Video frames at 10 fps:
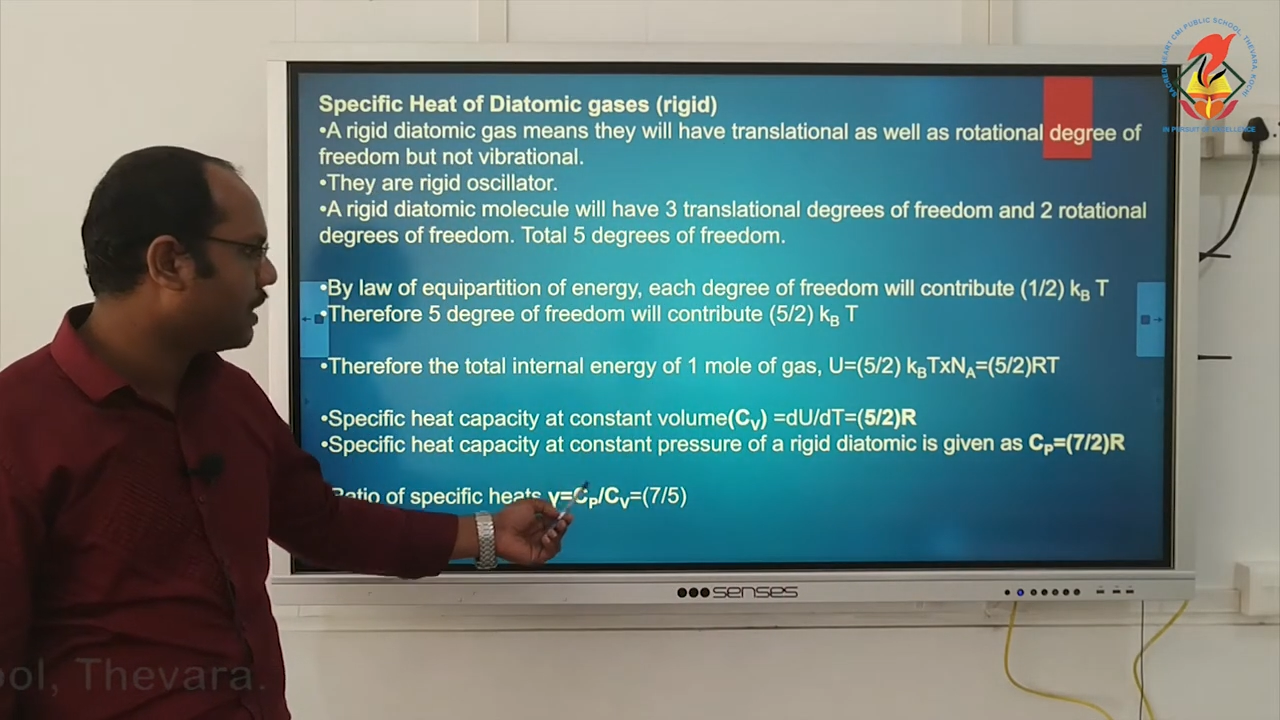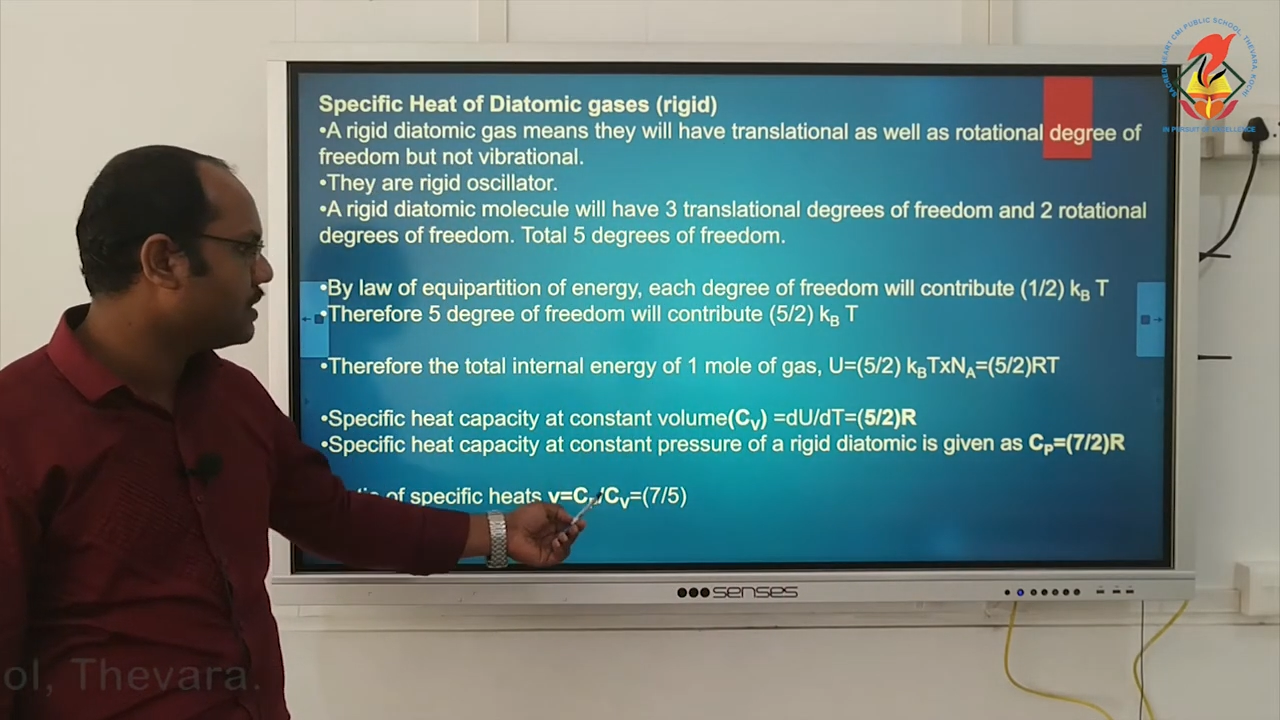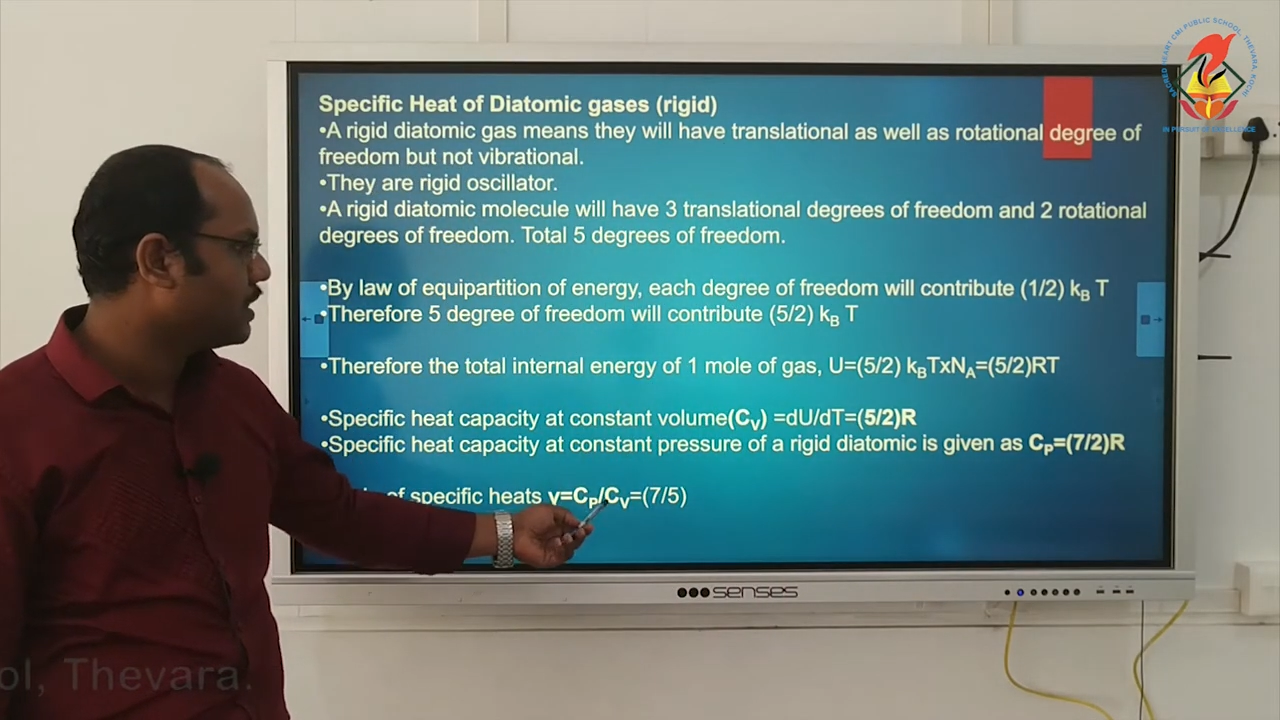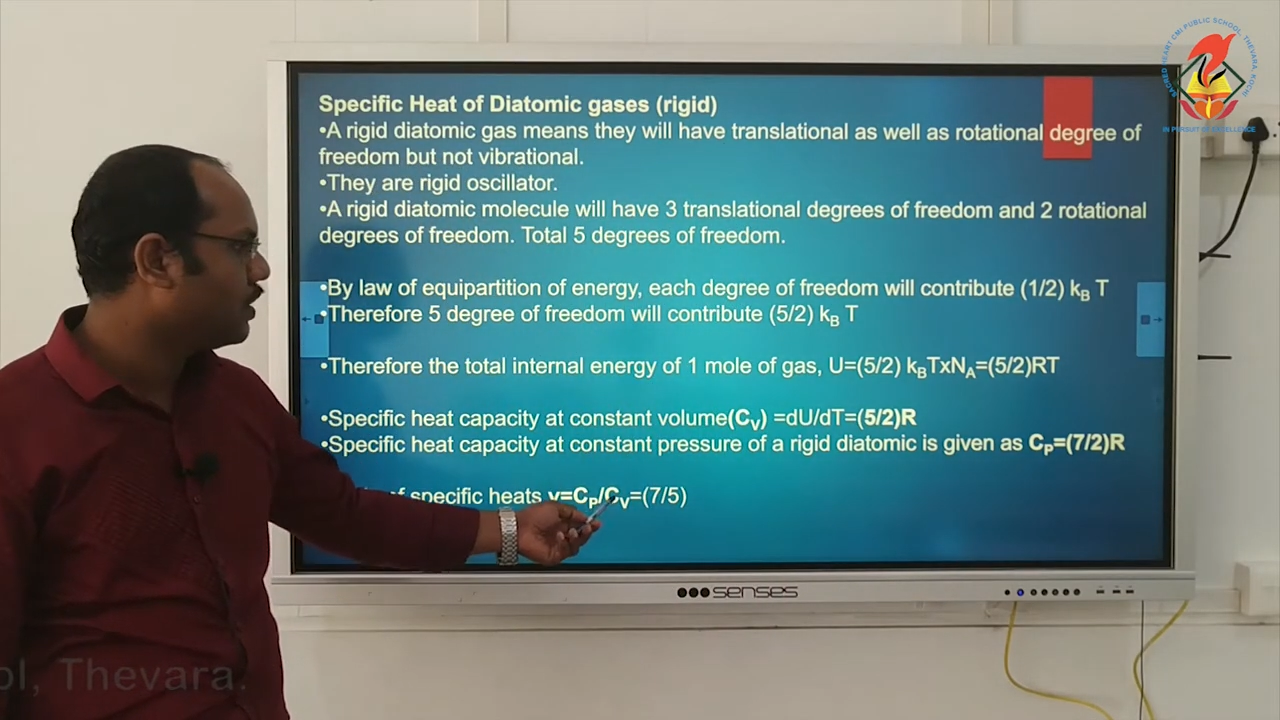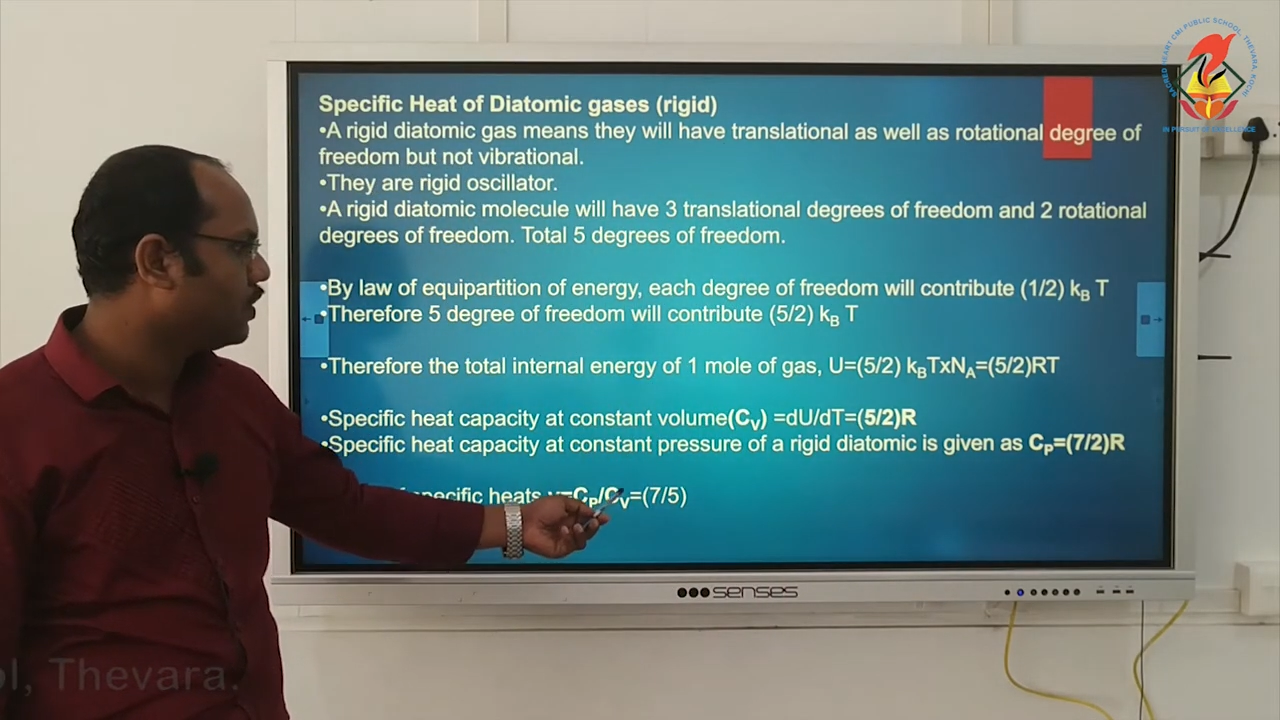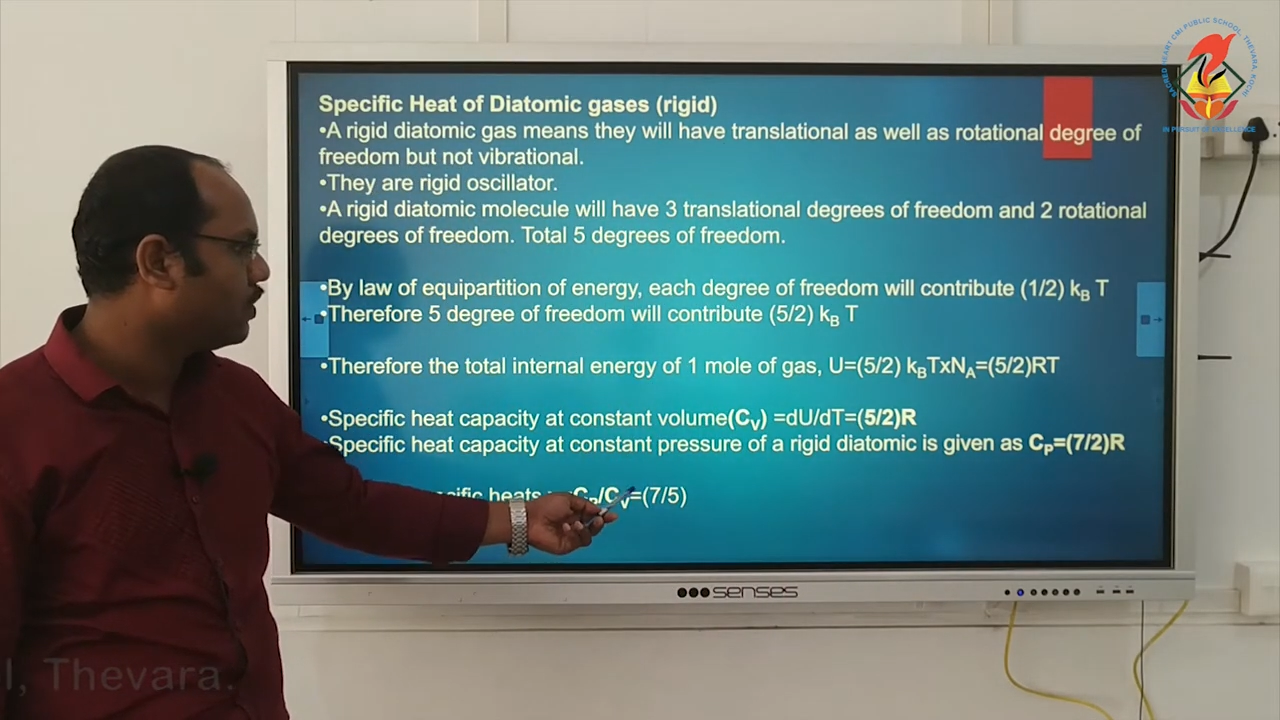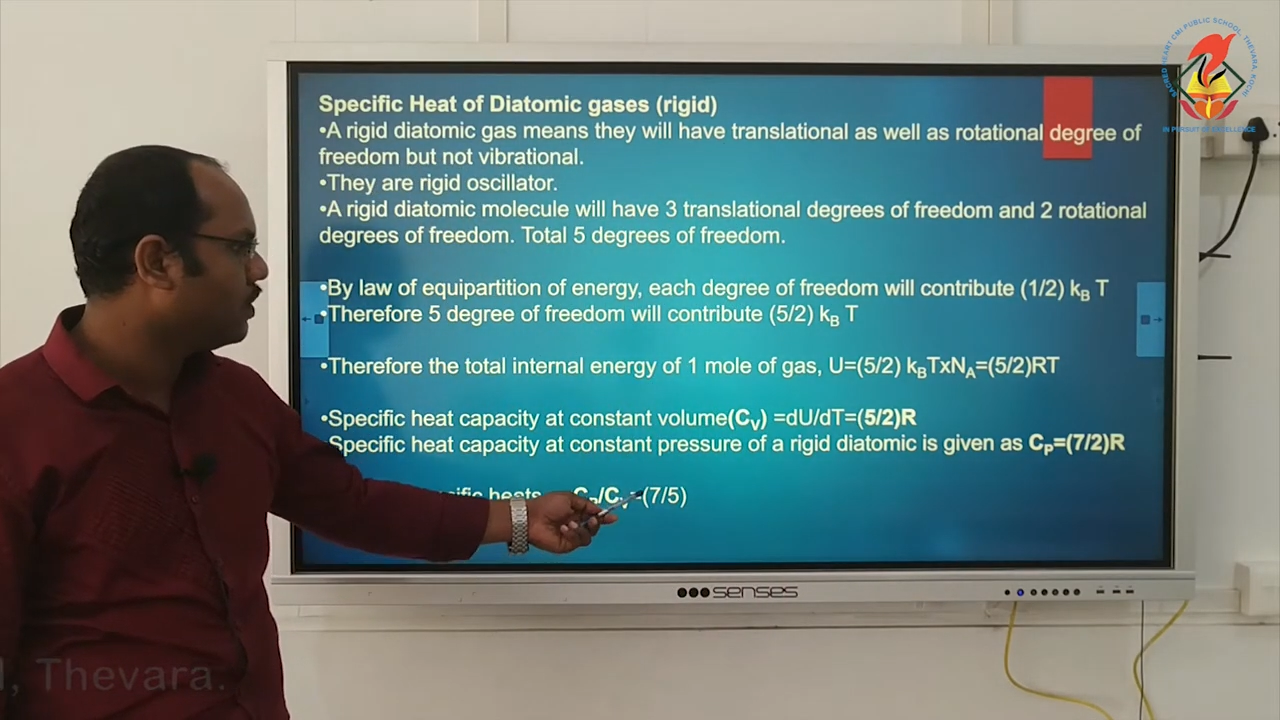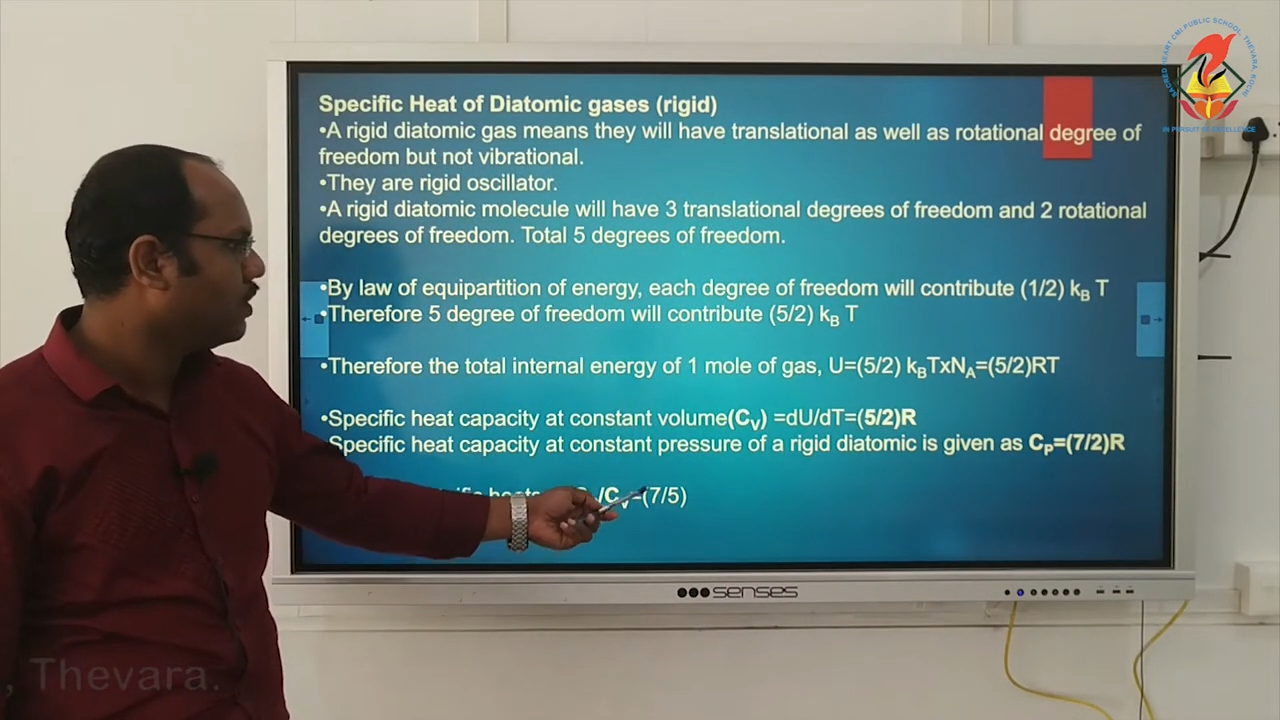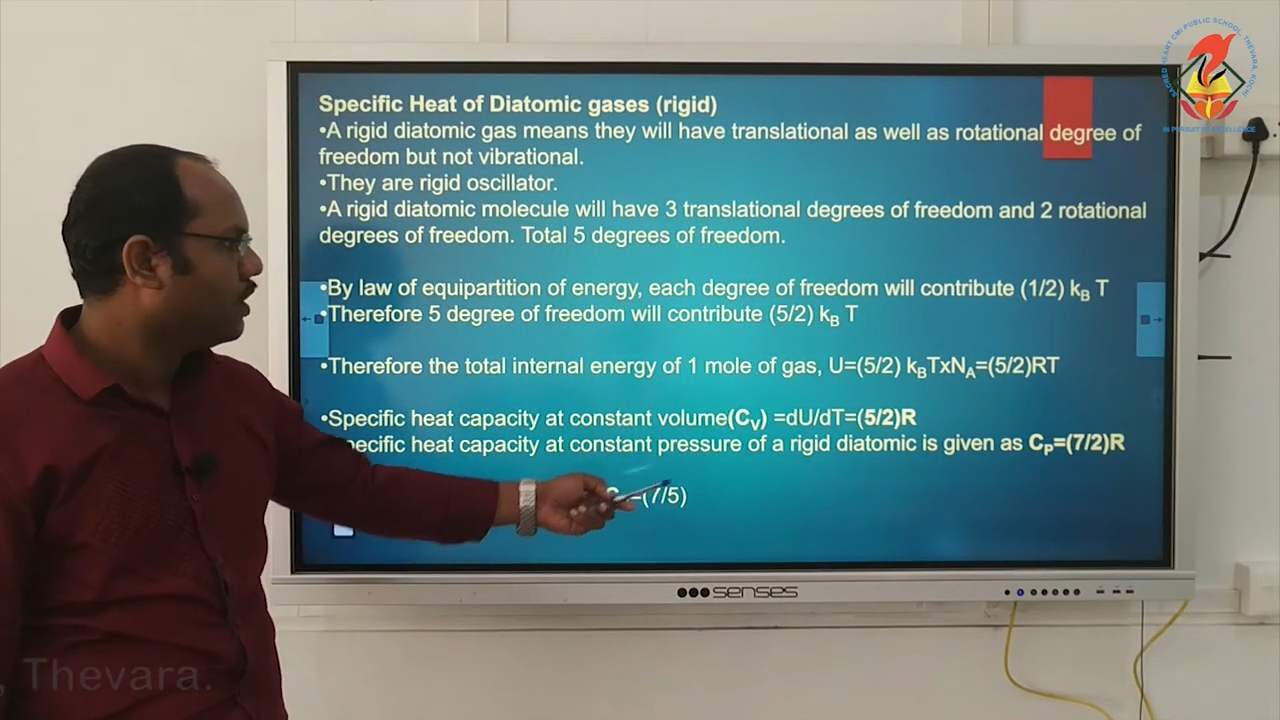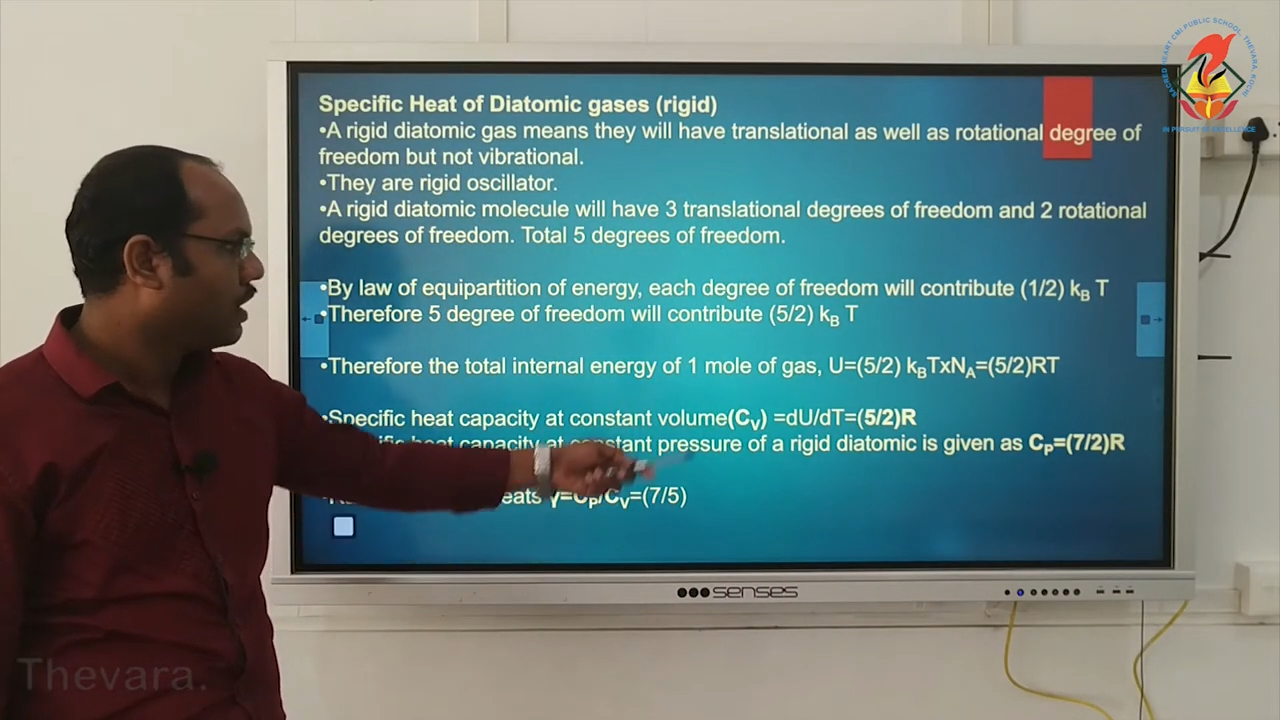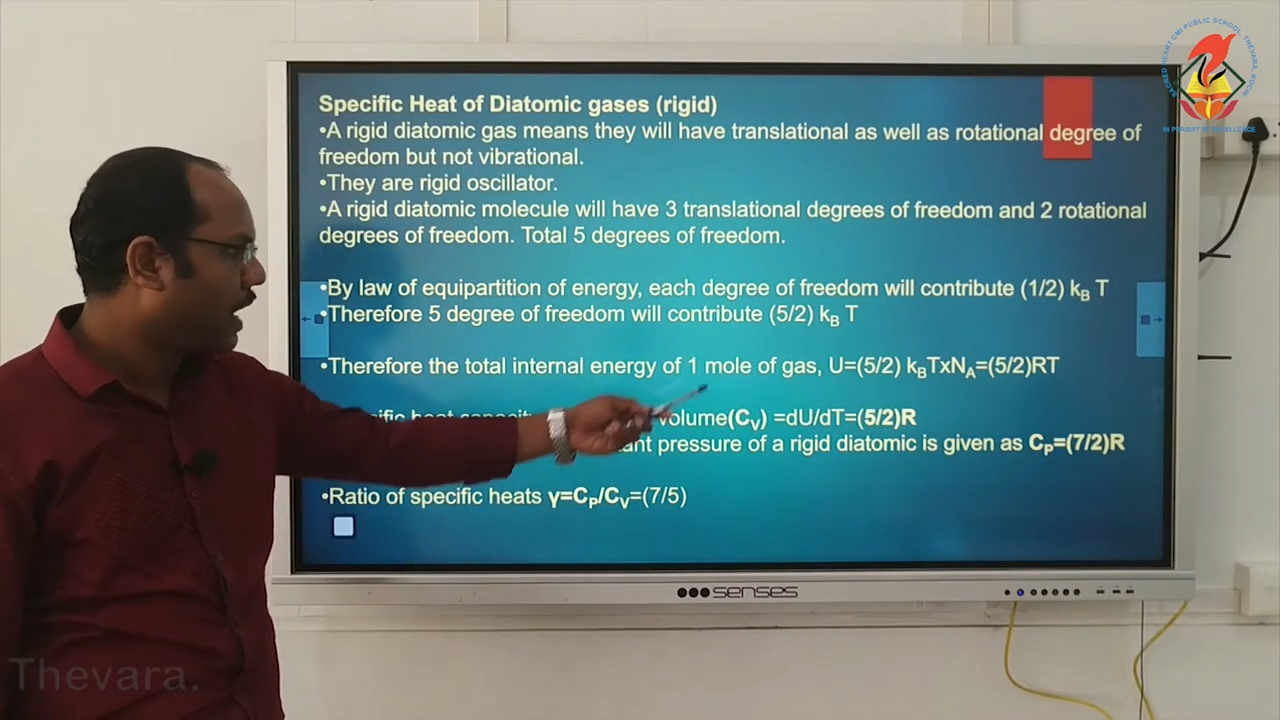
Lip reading: is equal to,